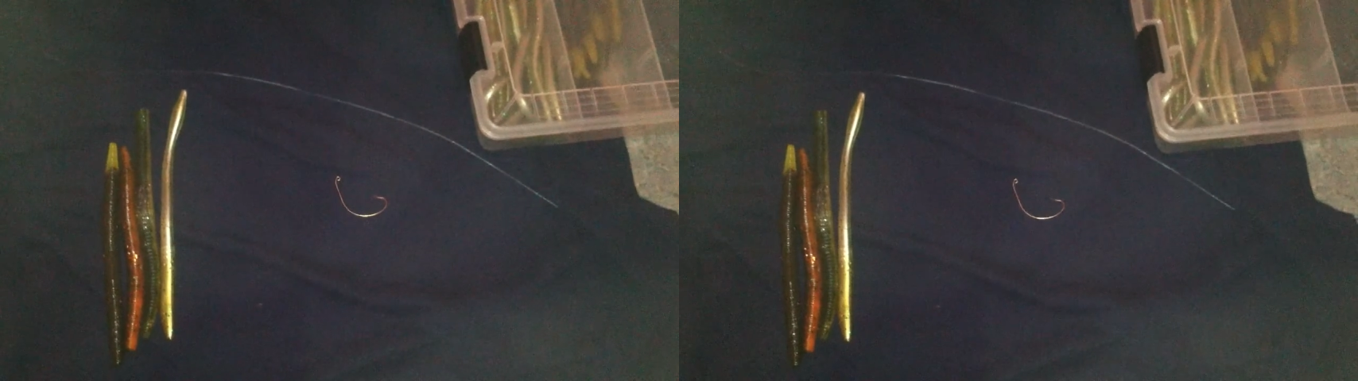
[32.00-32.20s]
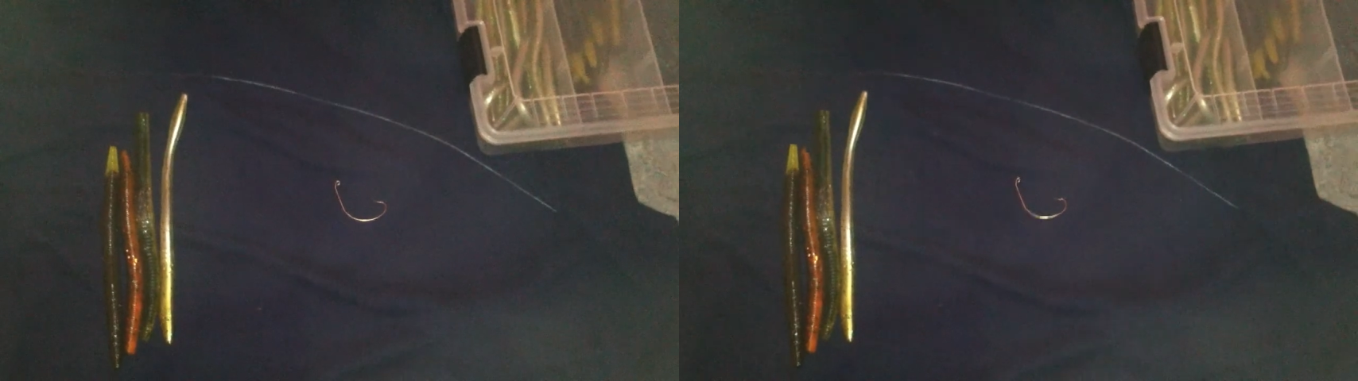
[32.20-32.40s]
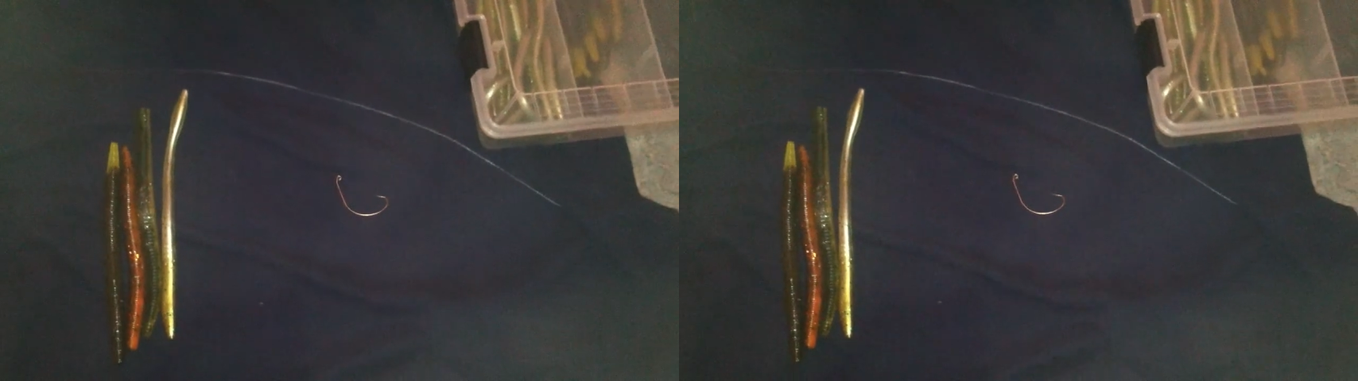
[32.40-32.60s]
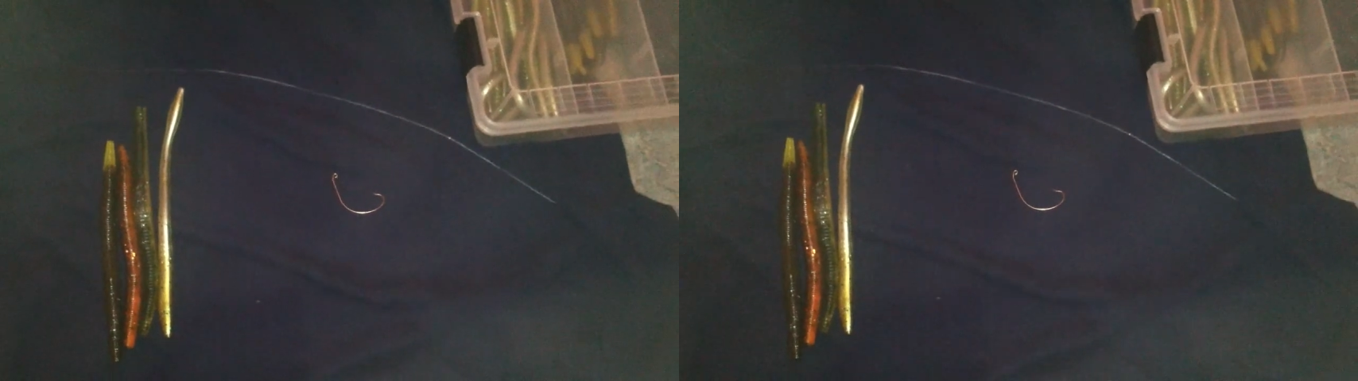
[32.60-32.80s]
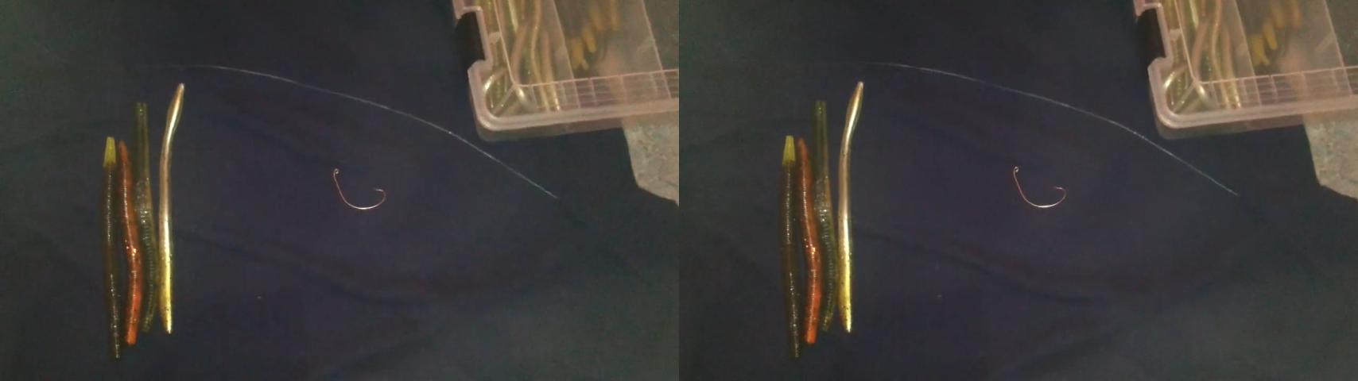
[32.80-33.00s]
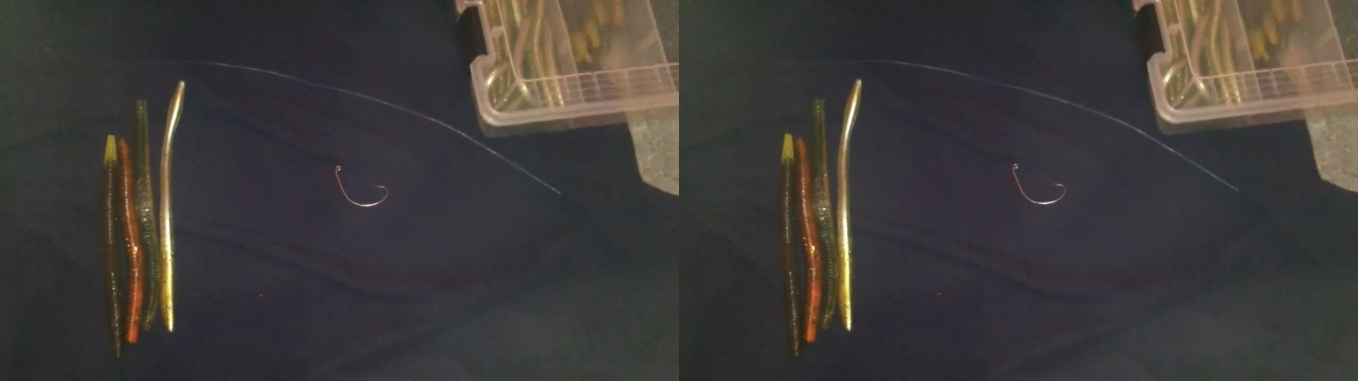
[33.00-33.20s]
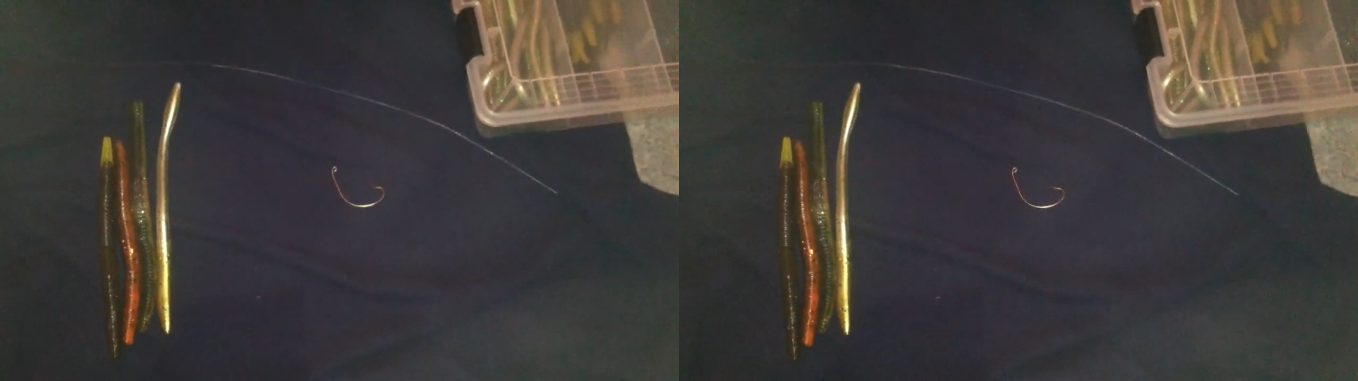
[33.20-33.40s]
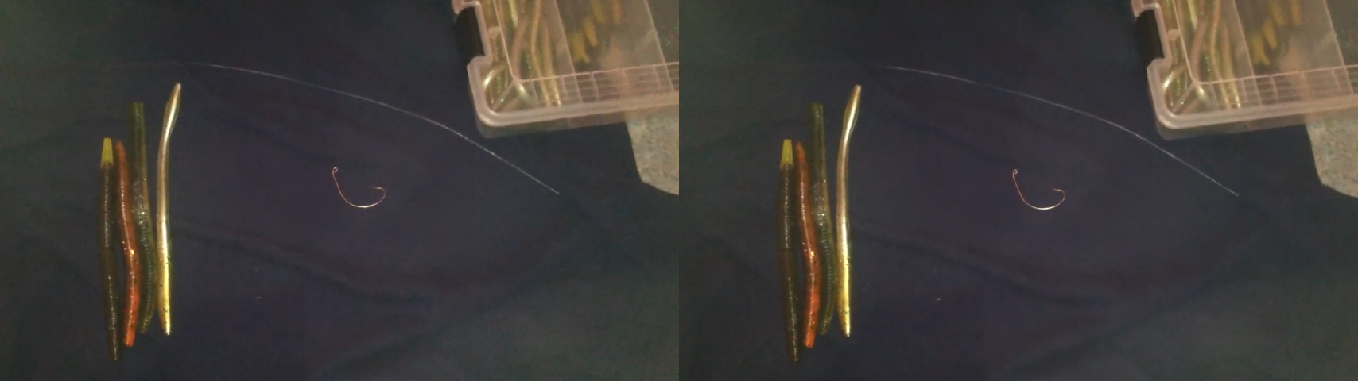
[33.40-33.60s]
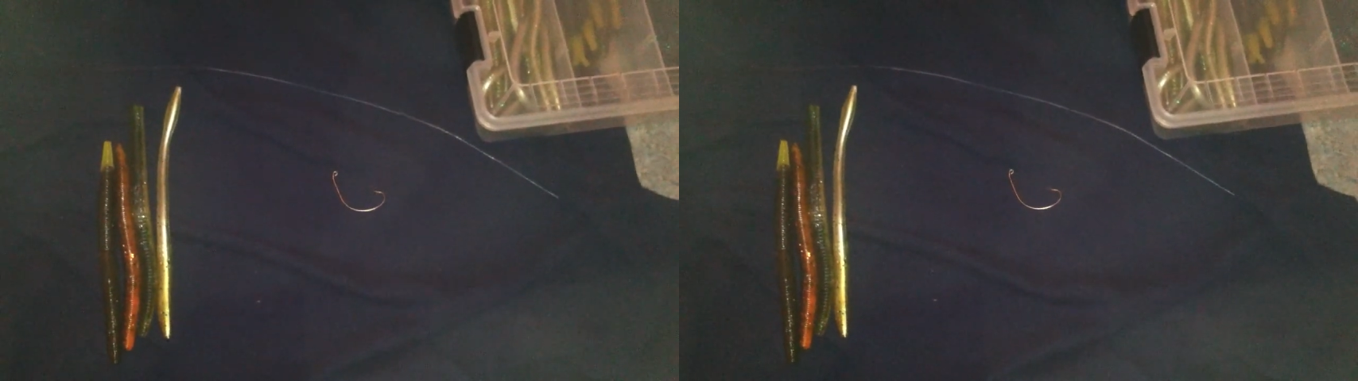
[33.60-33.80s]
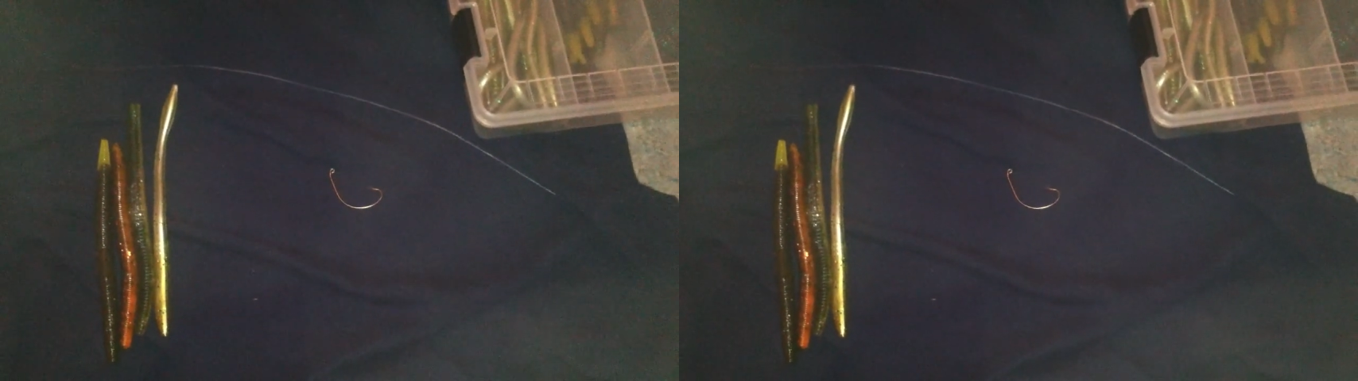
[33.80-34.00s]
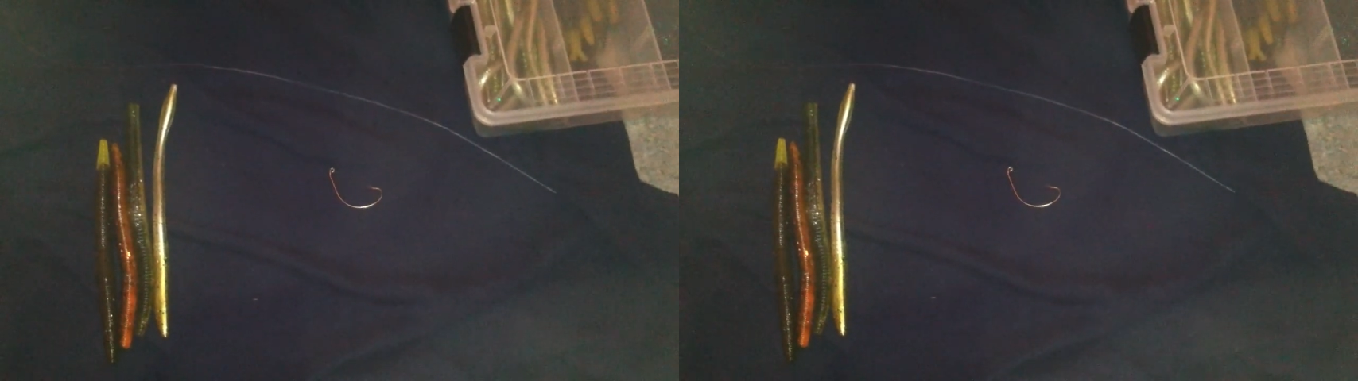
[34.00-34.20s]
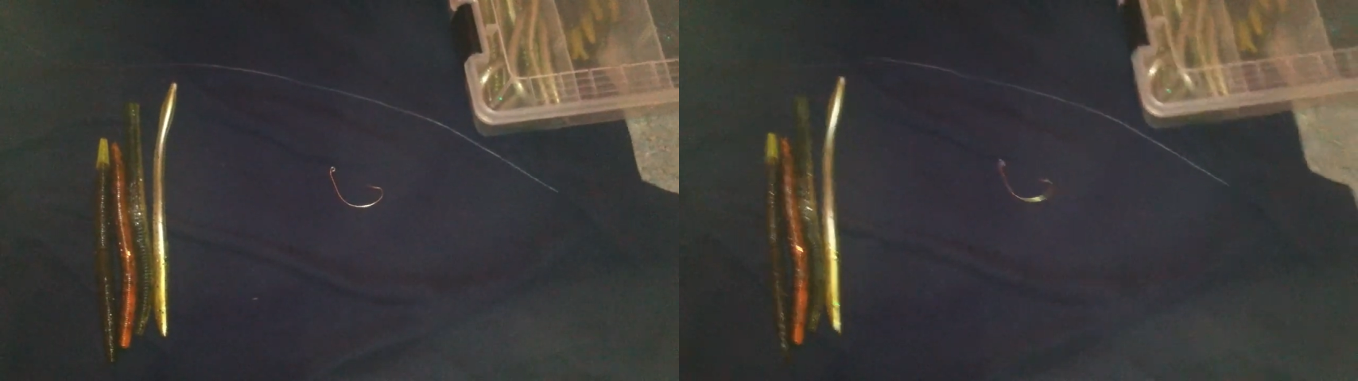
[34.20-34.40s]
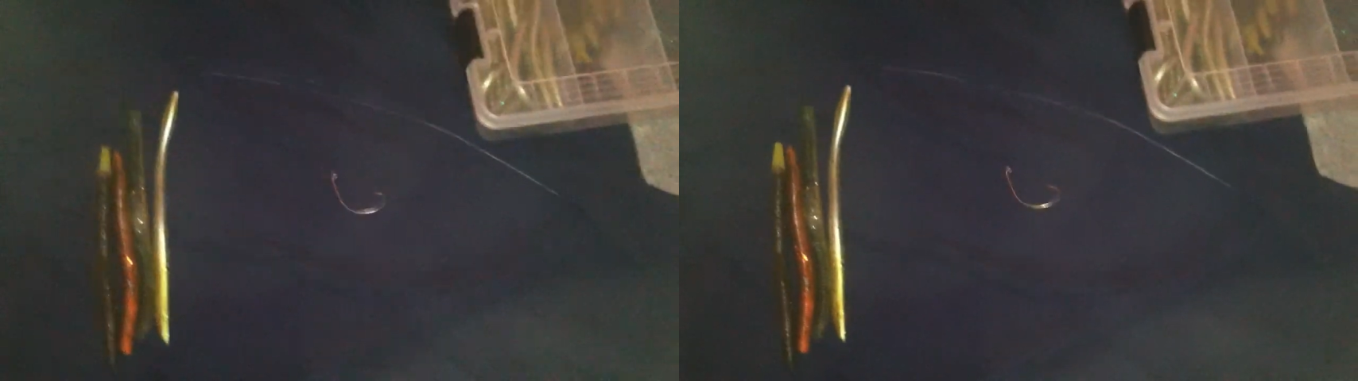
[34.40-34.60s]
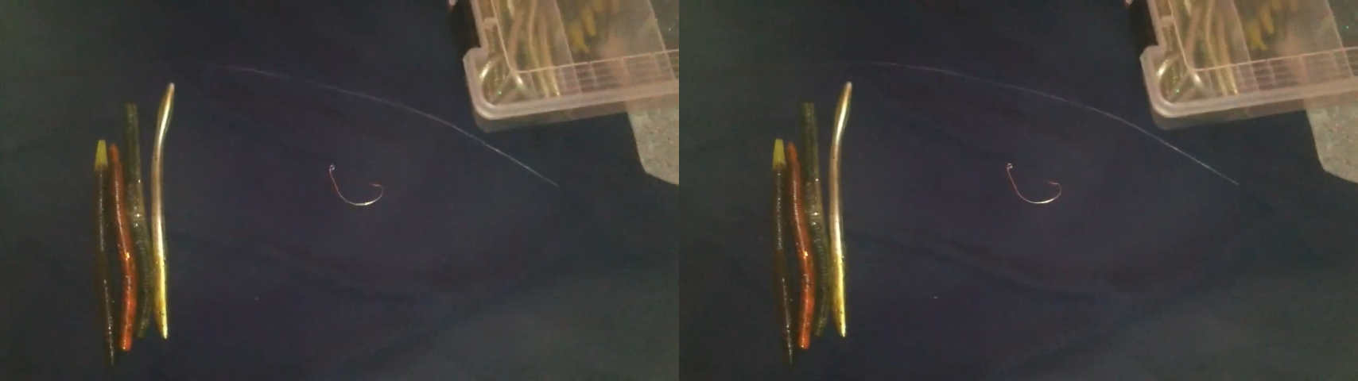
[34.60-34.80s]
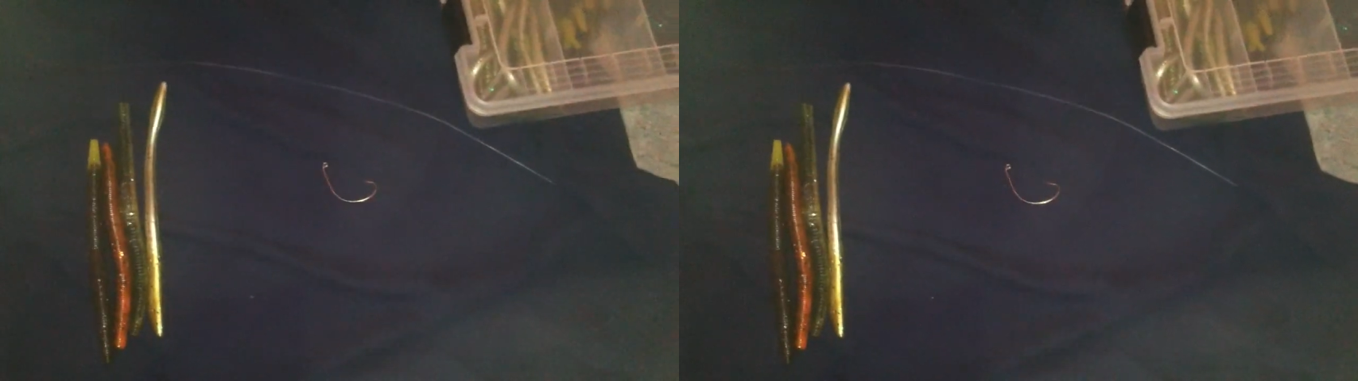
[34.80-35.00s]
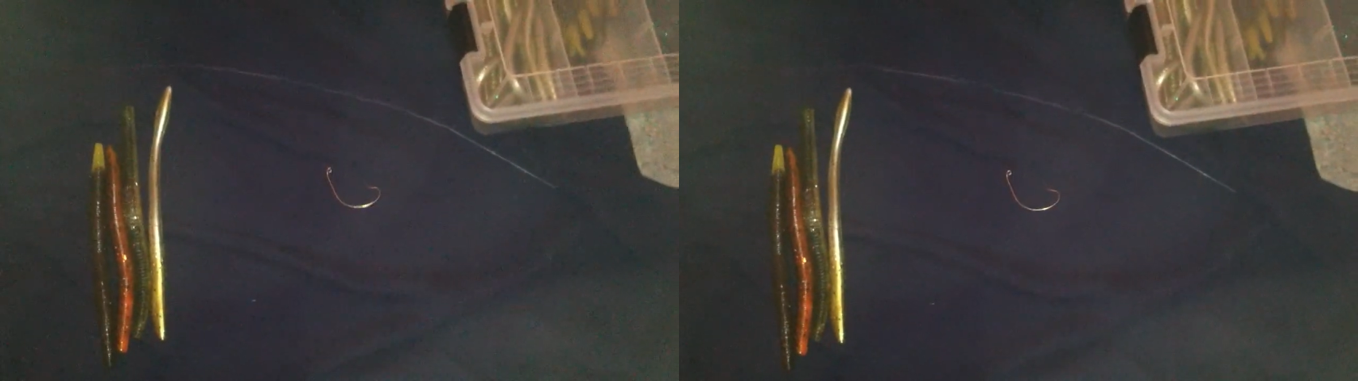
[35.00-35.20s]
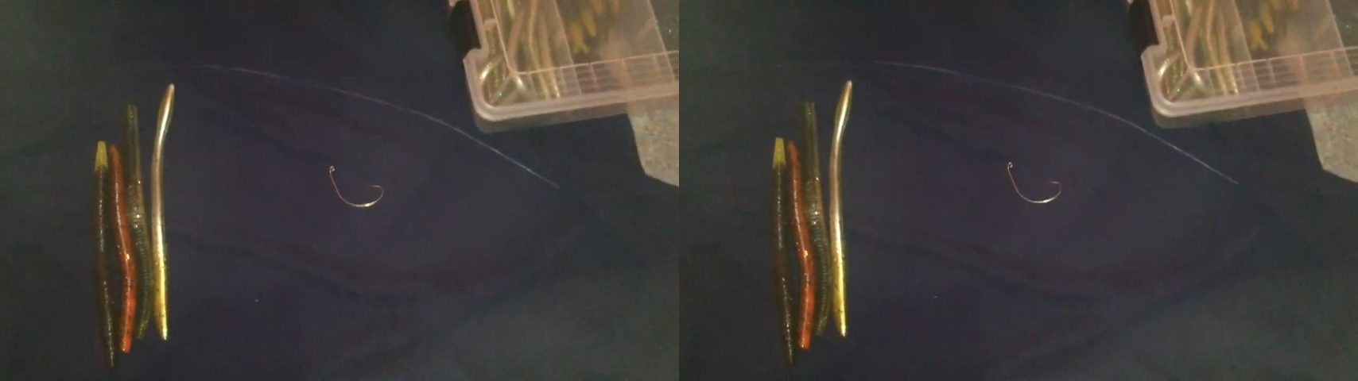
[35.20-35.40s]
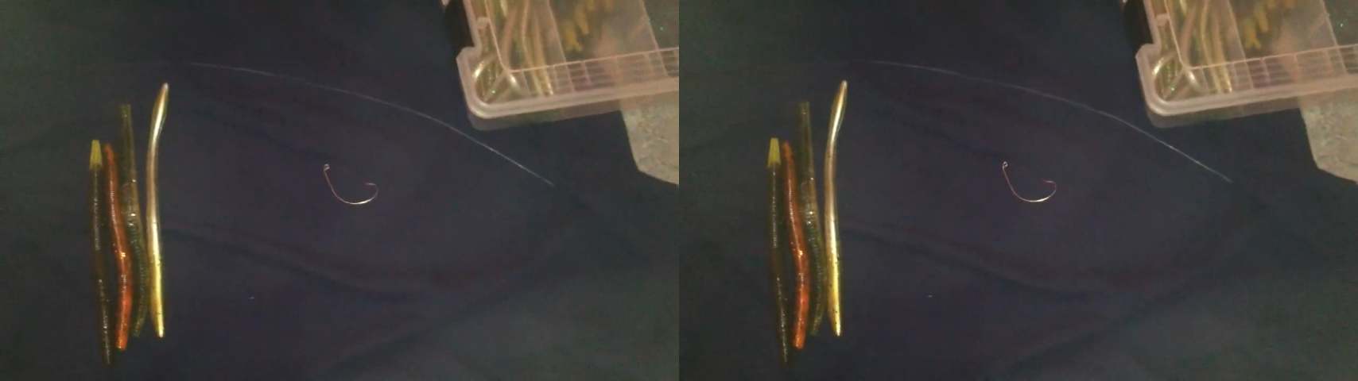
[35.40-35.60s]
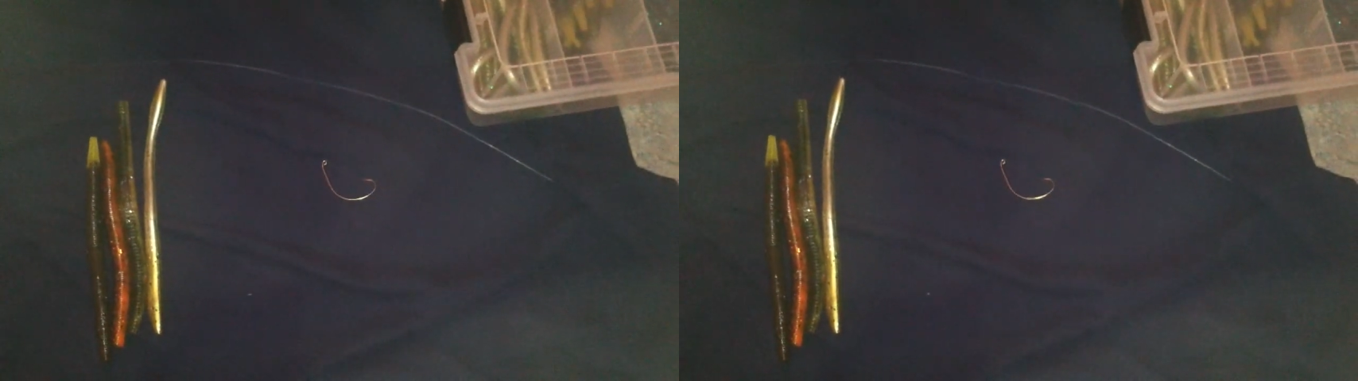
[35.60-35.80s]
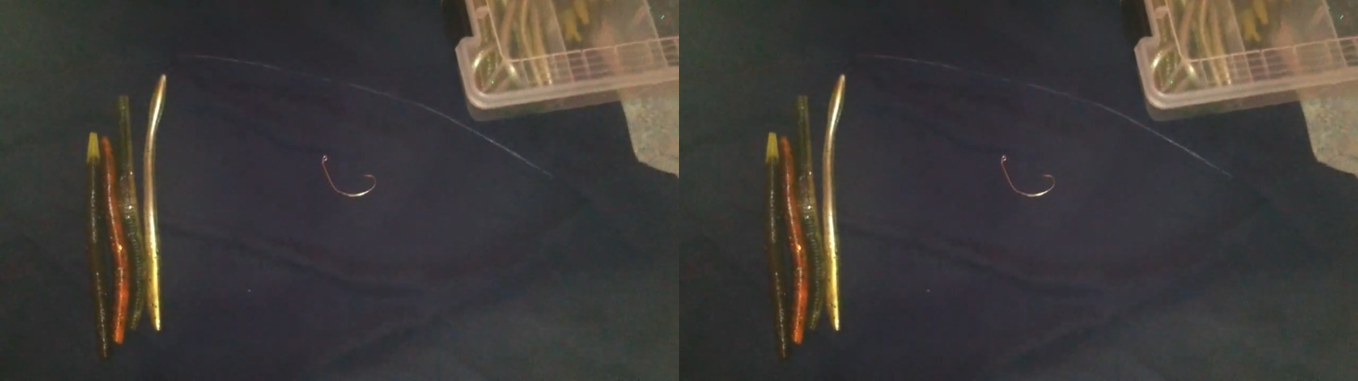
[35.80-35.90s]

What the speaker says: No face is visible, so there are no lips to read.